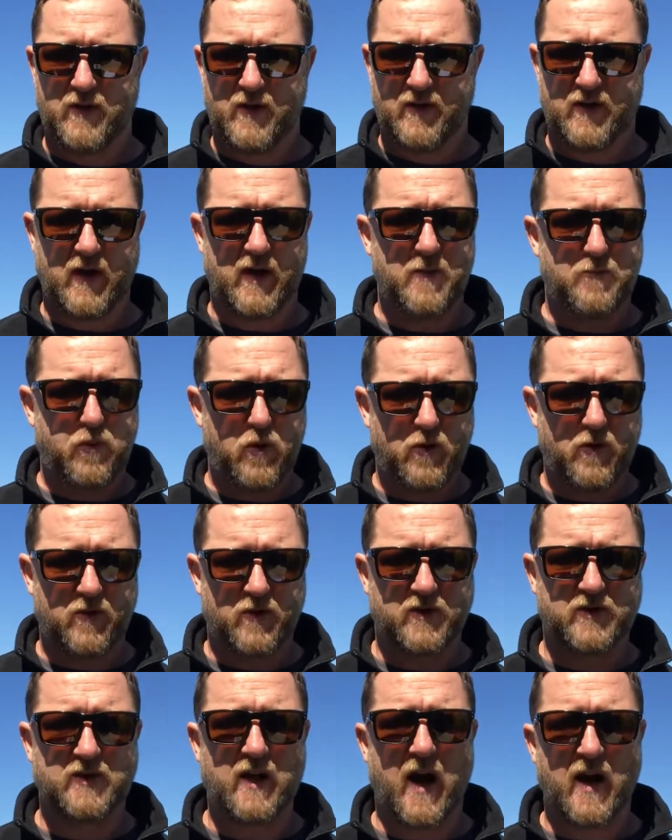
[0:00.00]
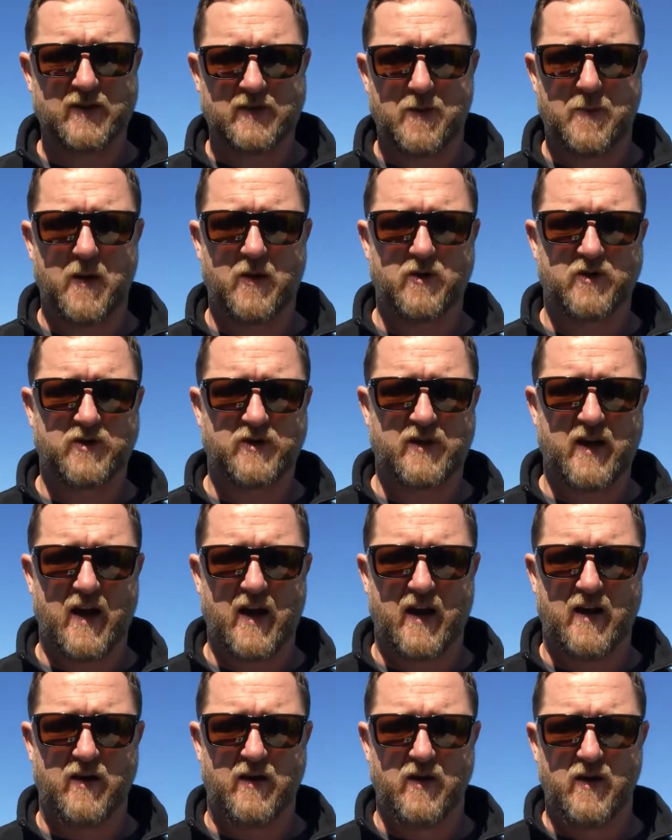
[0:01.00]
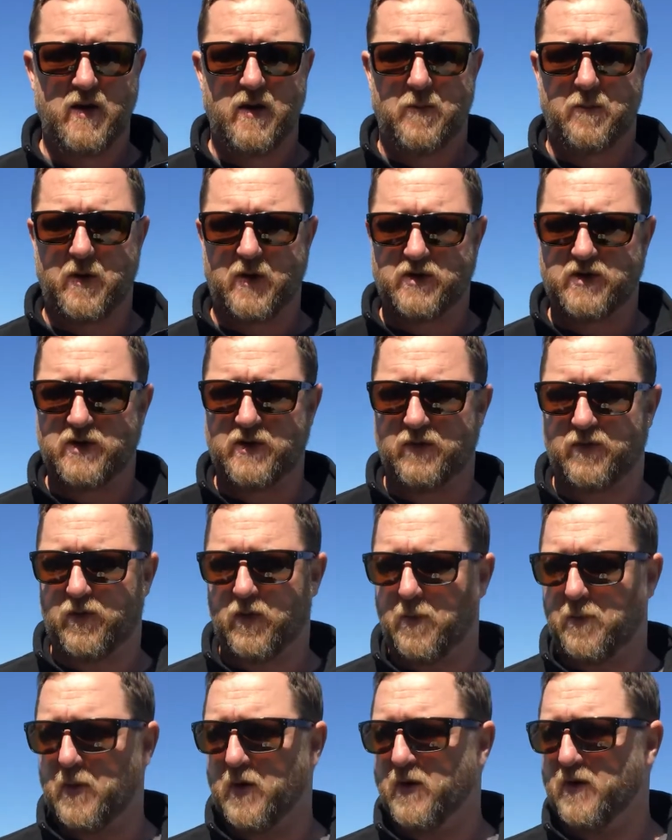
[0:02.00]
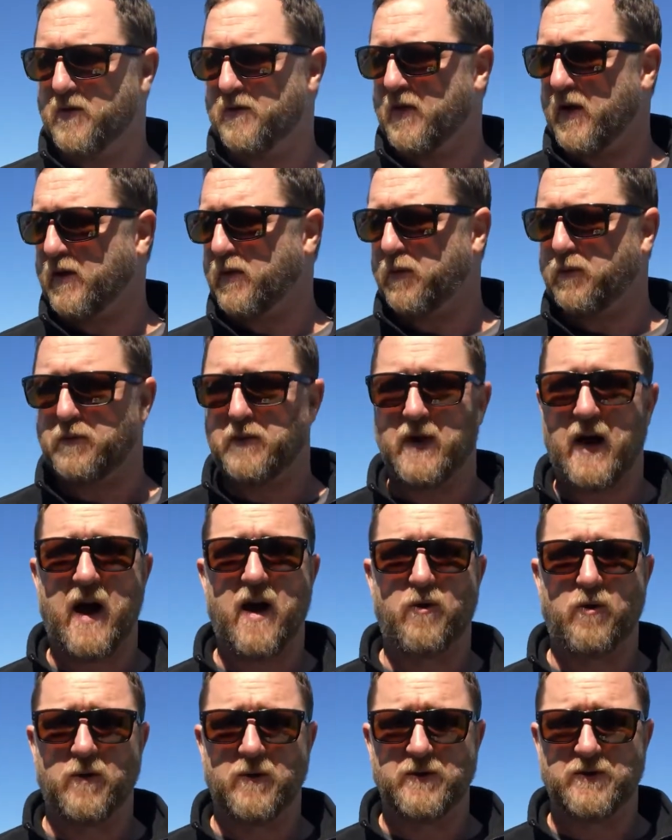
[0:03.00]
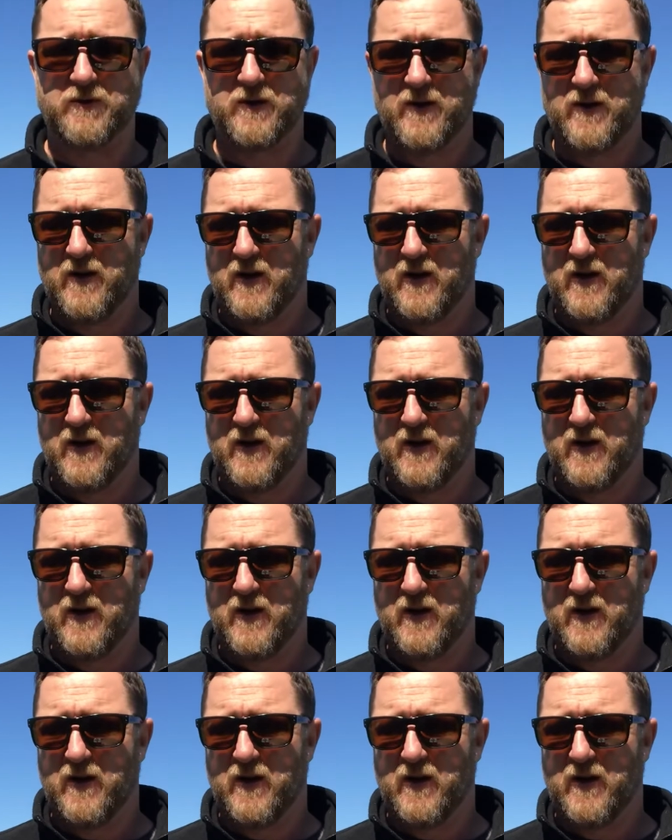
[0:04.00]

They didn't put her in the stocks, they made her stand, but for a period of like 3 hours,